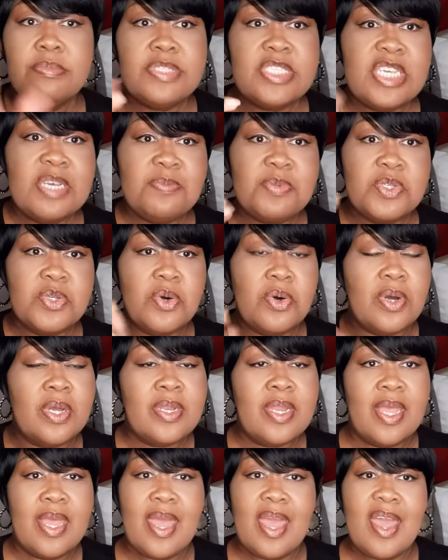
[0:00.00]
tips
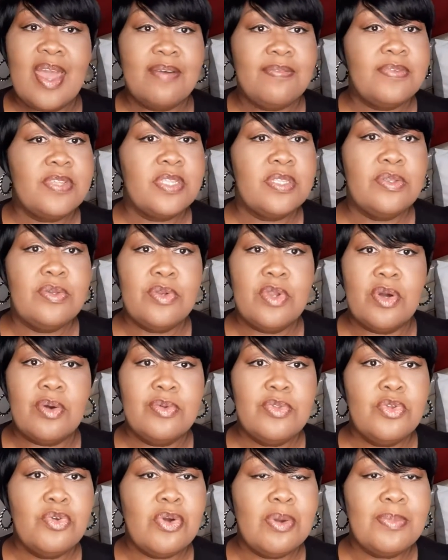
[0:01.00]
on. Haven't,
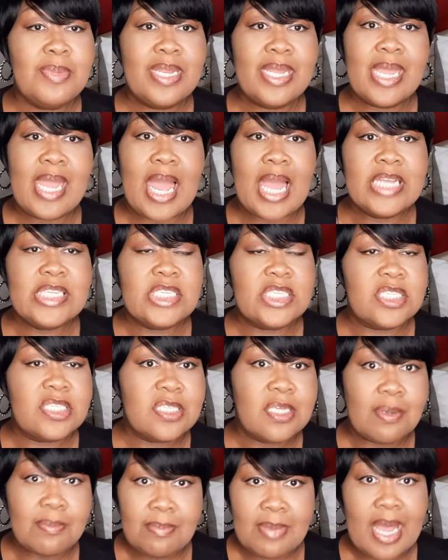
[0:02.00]
normally I
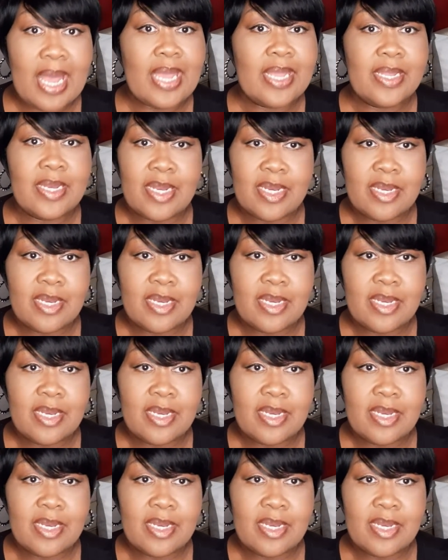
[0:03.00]
just buy it